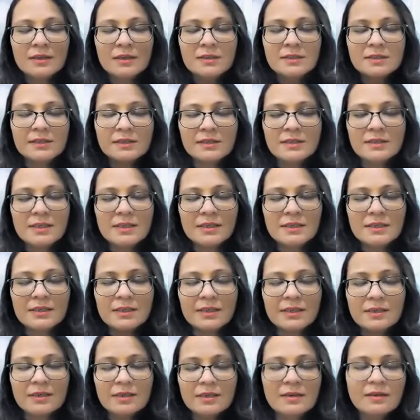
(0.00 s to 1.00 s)

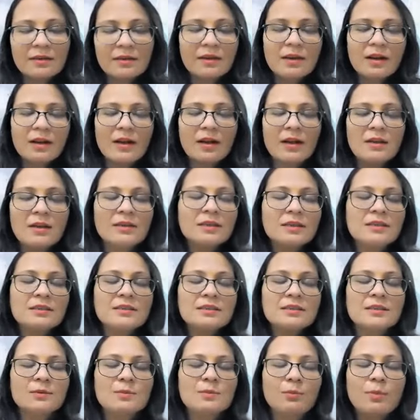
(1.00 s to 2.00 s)
seated under
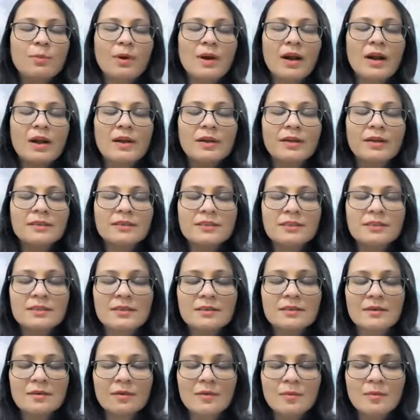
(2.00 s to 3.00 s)
this bright
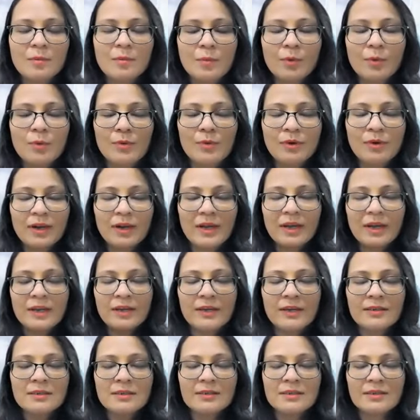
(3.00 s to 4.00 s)

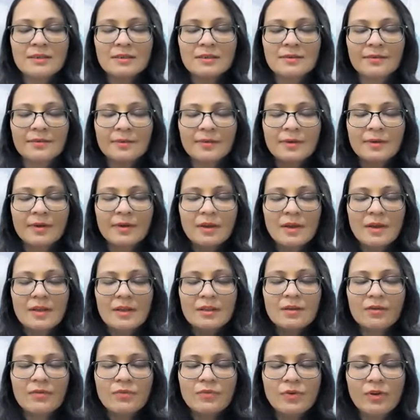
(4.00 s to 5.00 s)
moonlight,
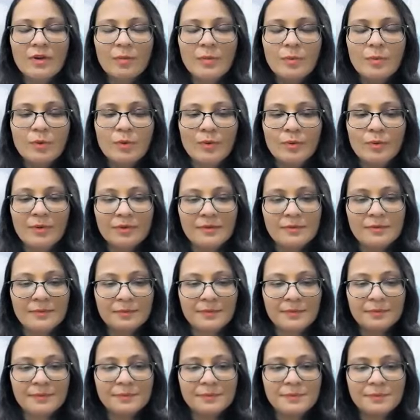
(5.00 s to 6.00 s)
the full
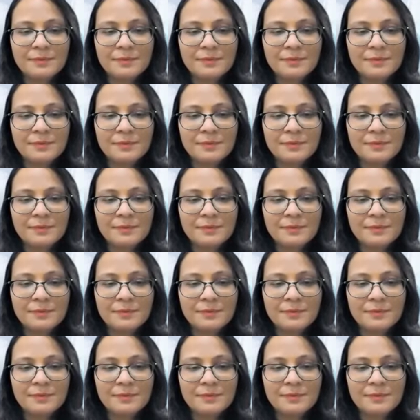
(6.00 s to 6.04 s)
moon.